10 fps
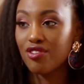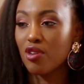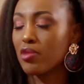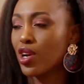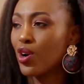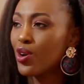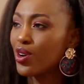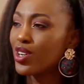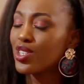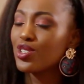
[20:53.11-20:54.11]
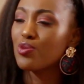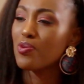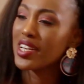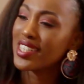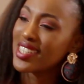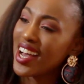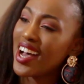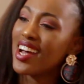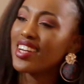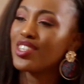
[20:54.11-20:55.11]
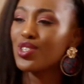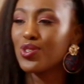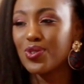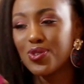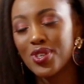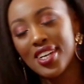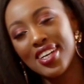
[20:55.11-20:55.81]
from the coast to western to